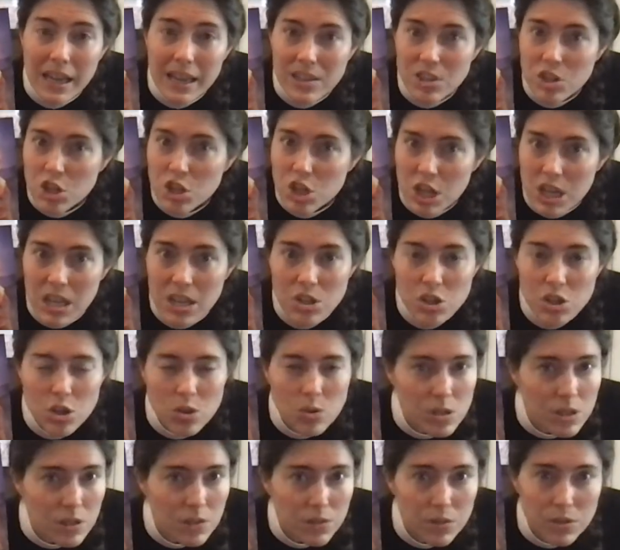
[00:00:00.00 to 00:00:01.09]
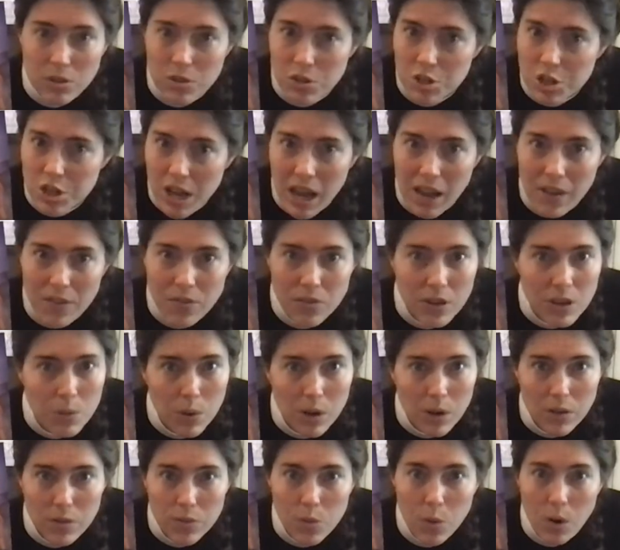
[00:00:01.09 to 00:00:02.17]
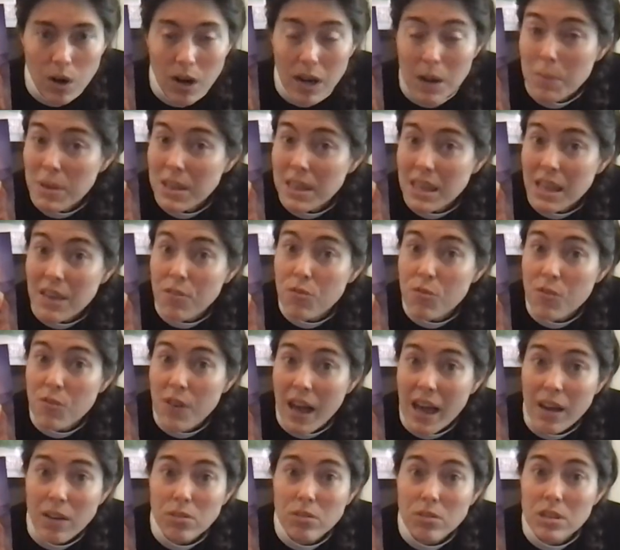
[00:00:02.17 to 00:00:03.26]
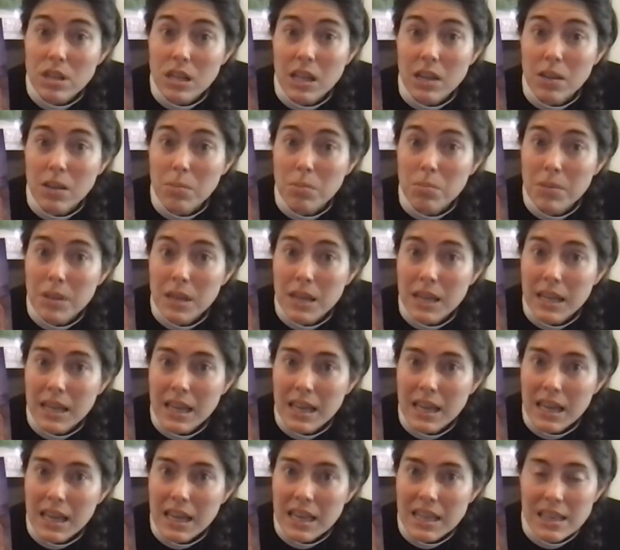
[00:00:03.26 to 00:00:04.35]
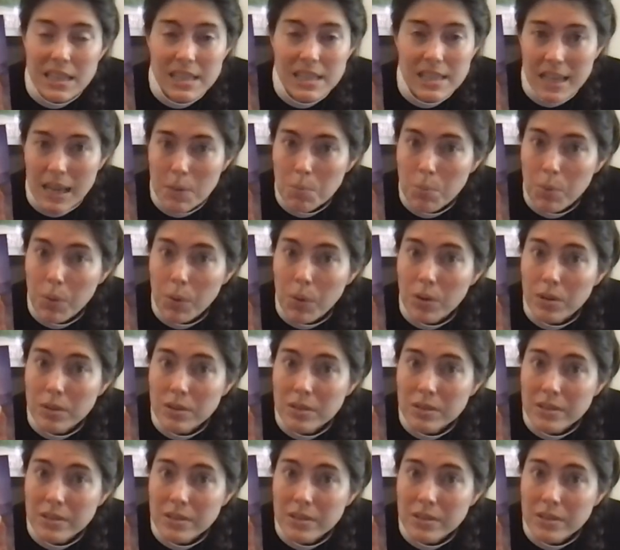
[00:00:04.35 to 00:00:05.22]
And she and Joseph searched everywhere for him, and they found him in the temple.